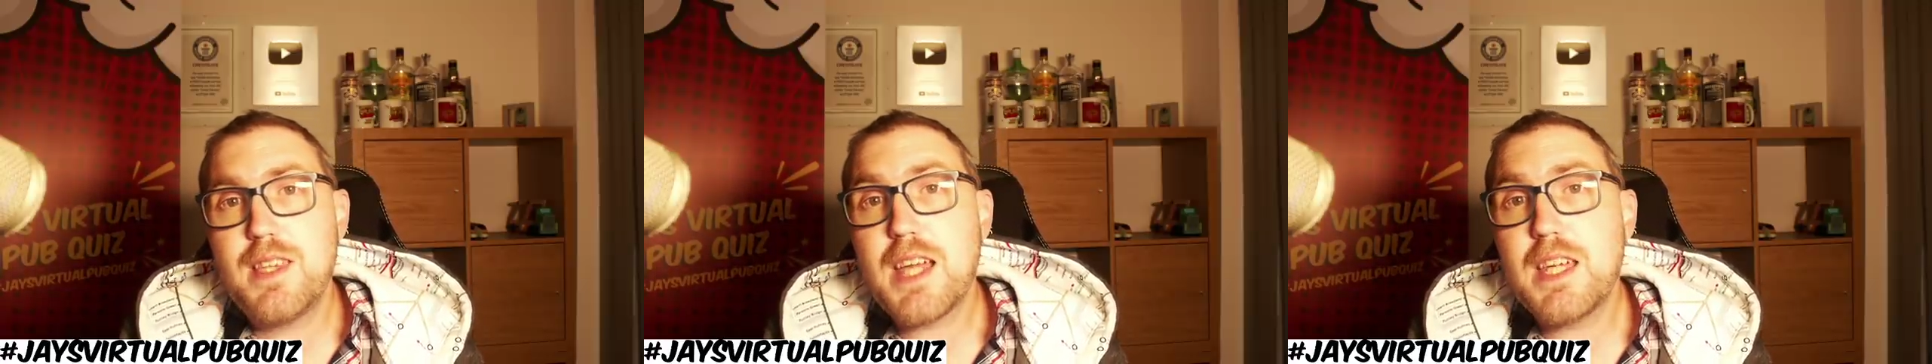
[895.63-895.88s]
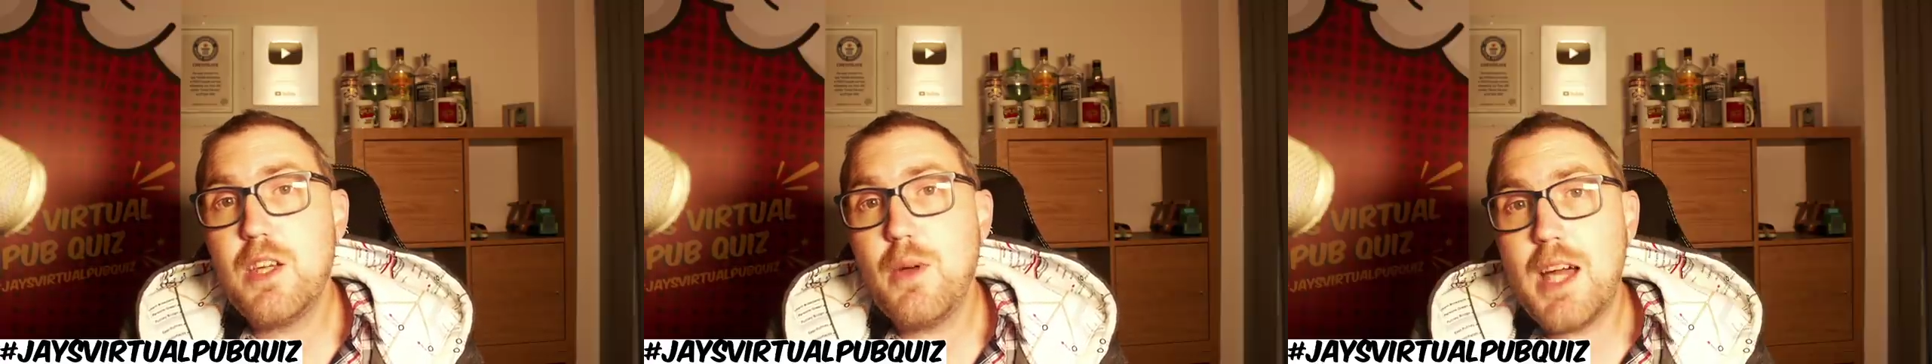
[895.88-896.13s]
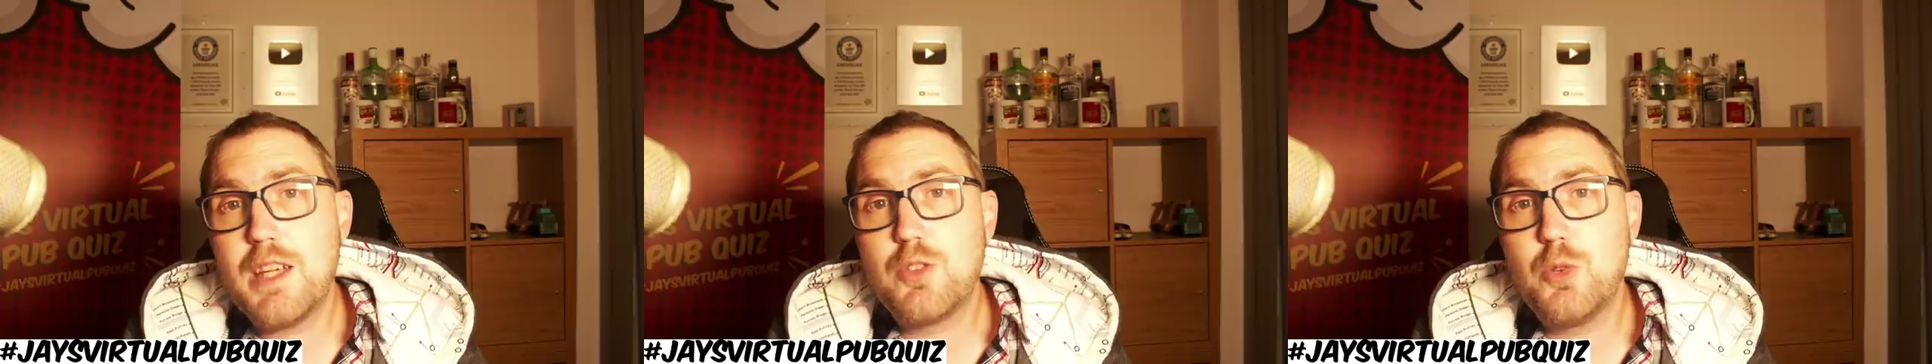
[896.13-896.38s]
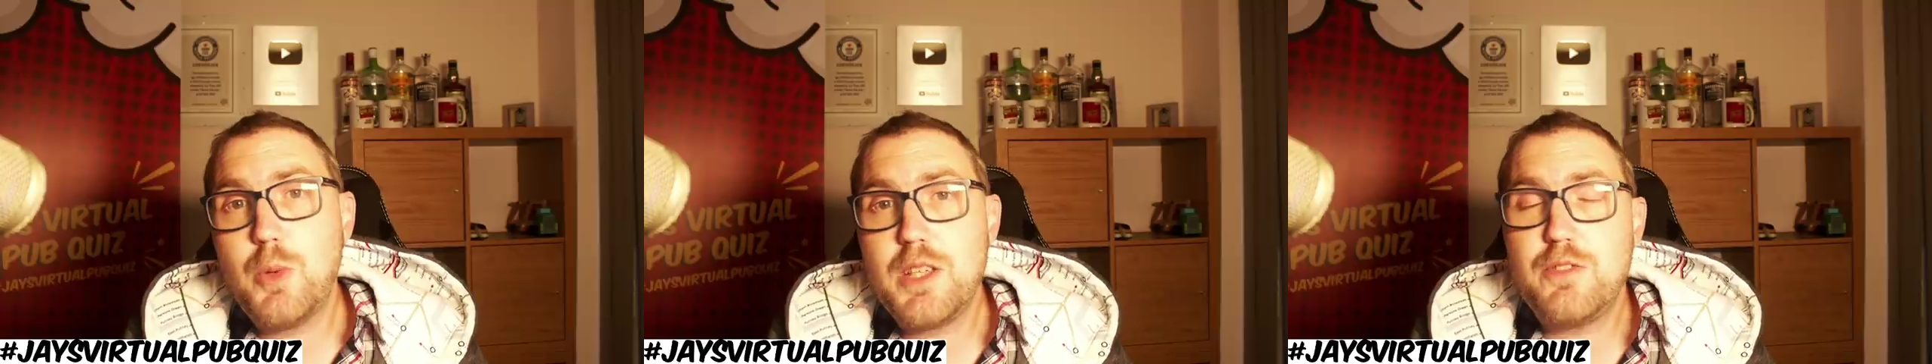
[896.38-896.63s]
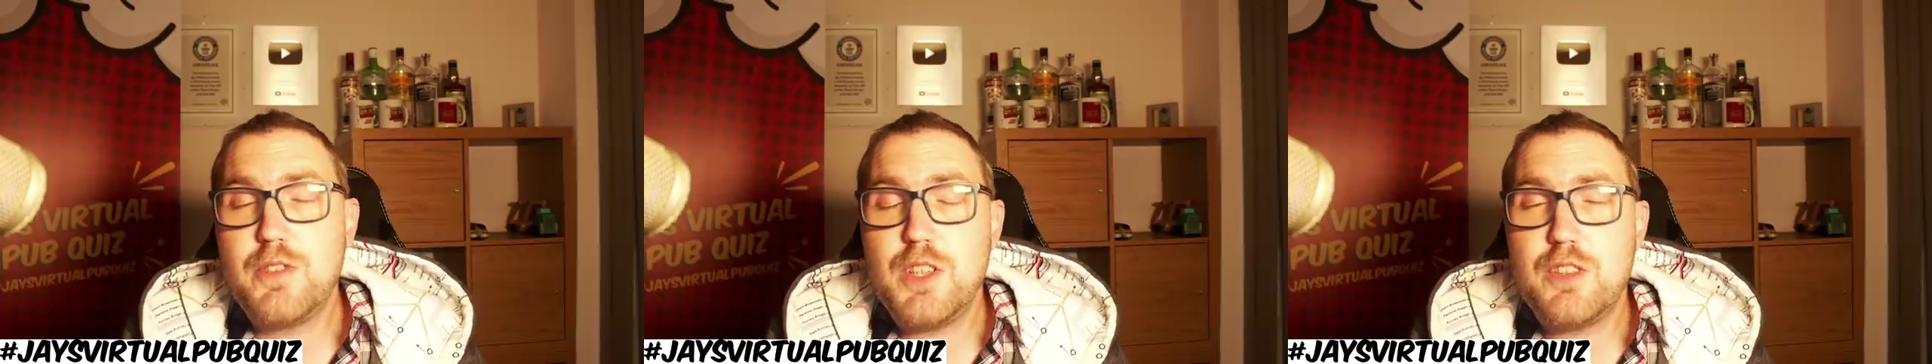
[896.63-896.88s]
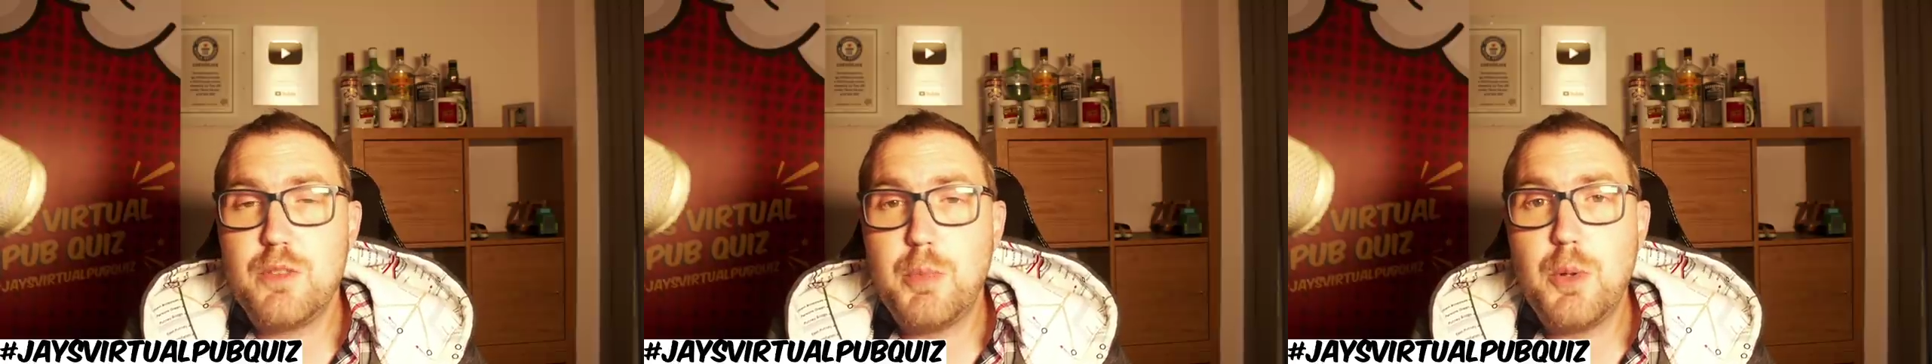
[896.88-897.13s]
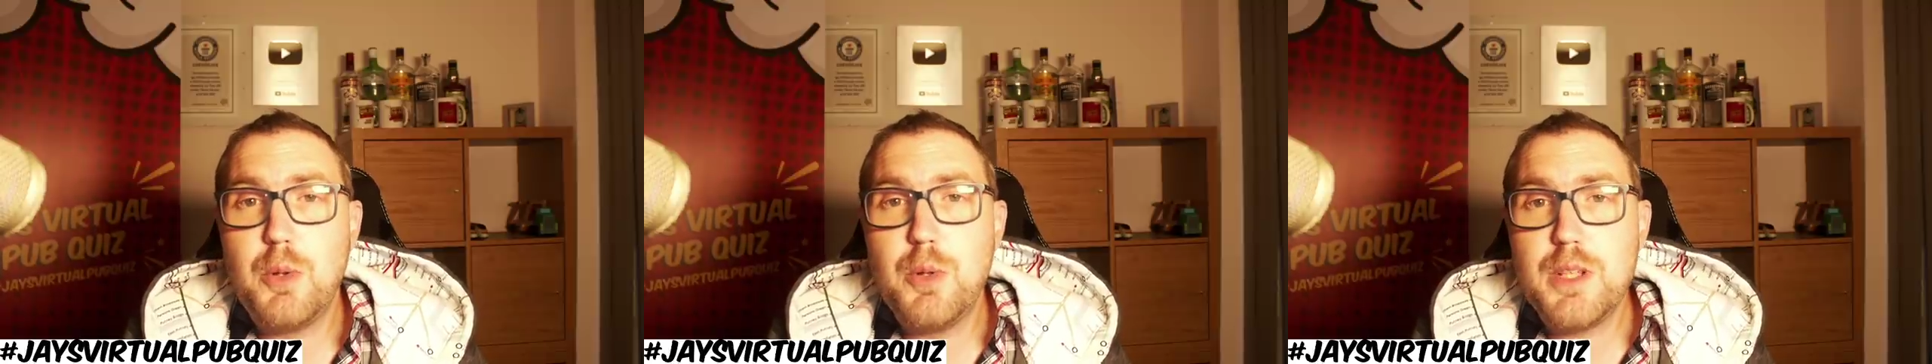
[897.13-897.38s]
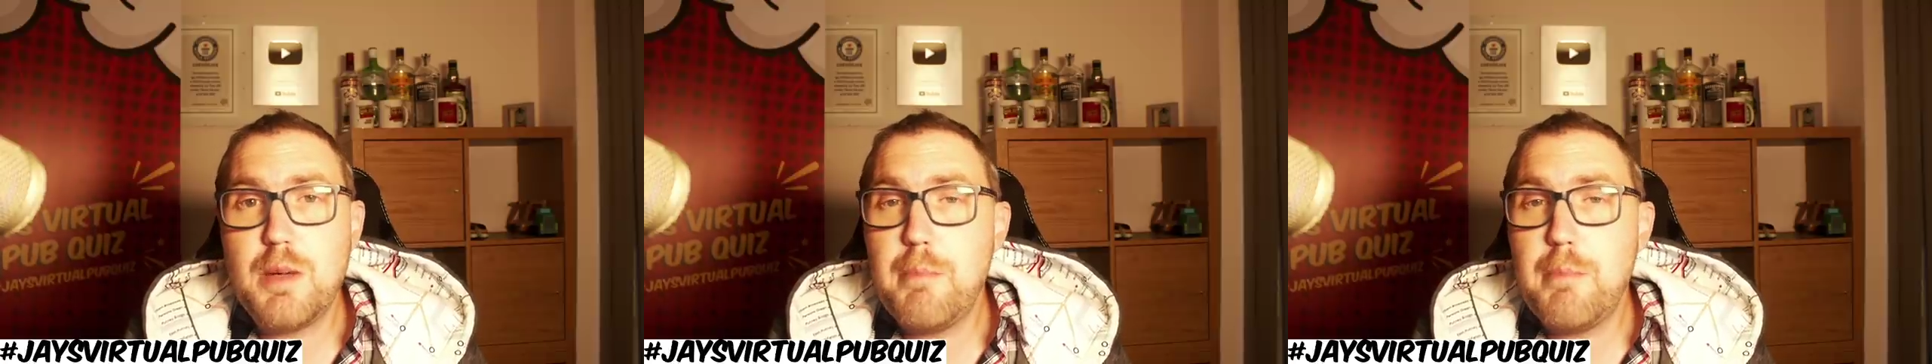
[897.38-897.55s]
Thank you as always for your support,